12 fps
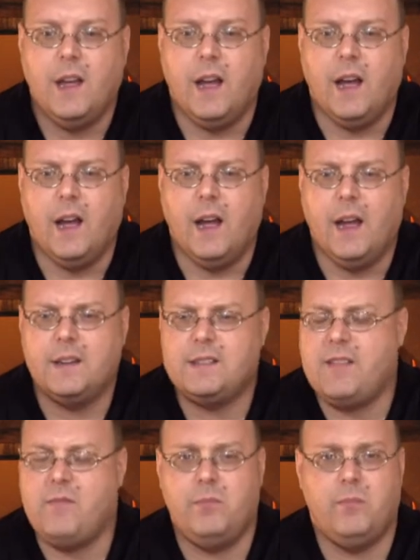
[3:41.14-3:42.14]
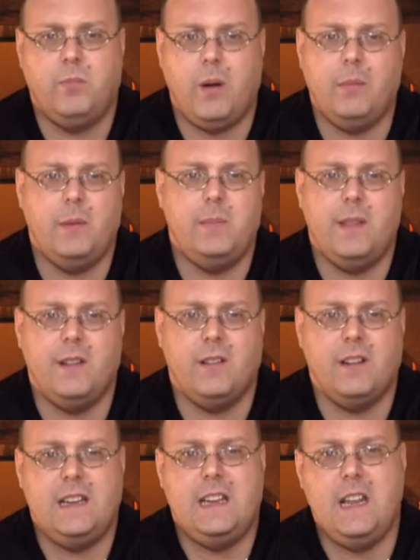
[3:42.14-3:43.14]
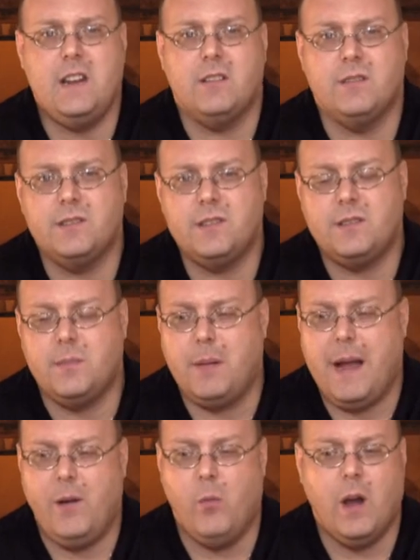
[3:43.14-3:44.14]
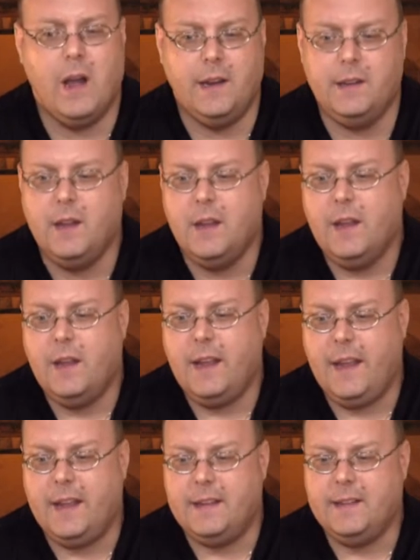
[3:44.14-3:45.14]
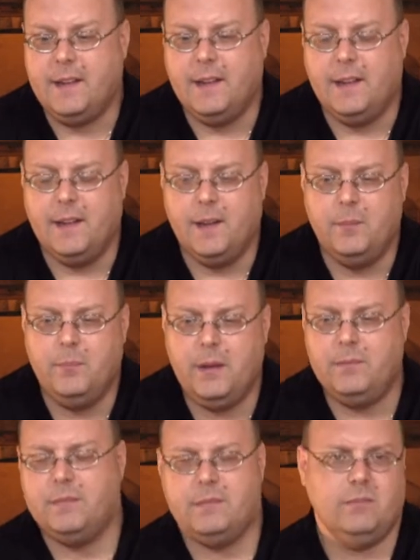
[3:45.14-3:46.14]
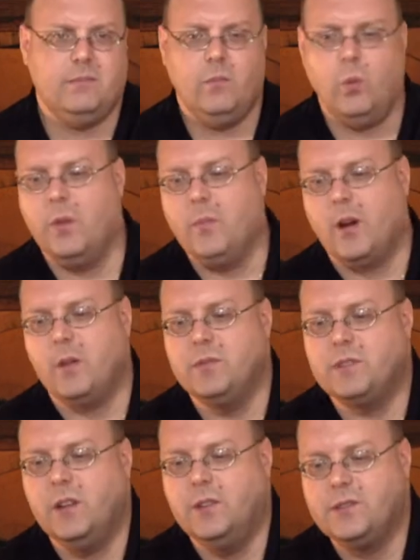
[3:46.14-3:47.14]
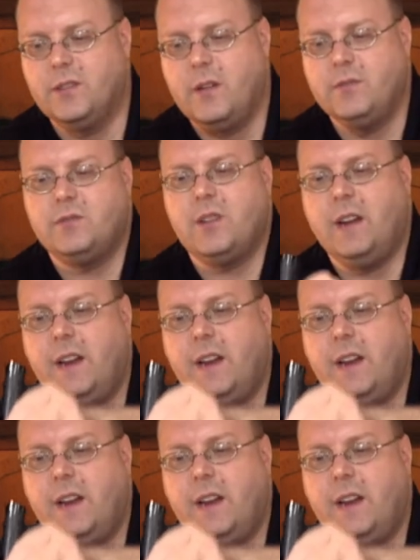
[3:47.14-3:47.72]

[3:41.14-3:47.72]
because uh, I haven't probably been there in years to buy wine. And uh, but World Market was closer, and I was trying to